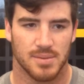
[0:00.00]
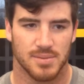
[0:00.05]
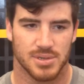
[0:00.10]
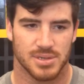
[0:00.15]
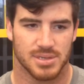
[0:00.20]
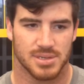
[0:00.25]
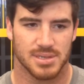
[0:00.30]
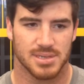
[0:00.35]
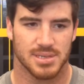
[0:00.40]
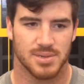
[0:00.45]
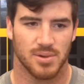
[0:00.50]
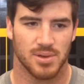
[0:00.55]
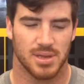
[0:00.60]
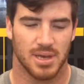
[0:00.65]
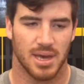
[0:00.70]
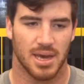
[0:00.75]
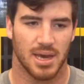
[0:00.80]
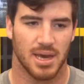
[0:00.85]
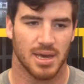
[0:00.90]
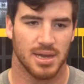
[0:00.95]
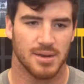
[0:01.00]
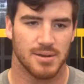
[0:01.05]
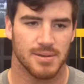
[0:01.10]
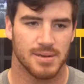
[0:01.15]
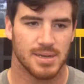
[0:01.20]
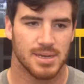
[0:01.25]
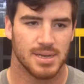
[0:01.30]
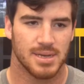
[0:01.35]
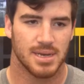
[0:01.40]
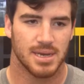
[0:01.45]
just to see what they had and
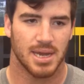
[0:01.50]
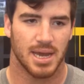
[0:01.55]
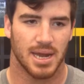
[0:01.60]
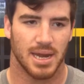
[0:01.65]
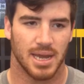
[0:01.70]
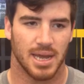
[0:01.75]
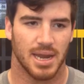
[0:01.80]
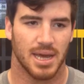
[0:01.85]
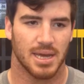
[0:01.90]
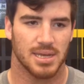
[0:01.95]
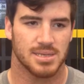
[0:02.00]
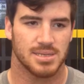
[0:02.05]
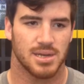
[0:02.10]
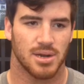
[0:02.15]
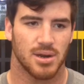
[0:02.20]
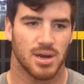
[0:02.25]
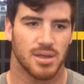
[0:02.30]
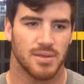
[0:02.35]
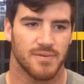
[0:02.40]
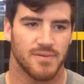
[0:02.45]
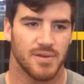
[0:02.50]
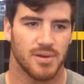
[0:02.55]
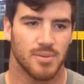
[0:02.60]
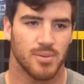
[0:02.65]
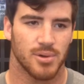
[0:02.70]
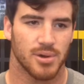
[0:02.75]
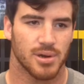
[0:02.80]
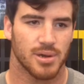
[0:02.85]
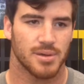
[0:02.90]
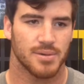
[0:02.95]
kind of get a head start on the film
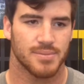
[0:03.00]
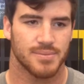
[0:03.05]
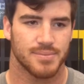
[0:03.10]
work.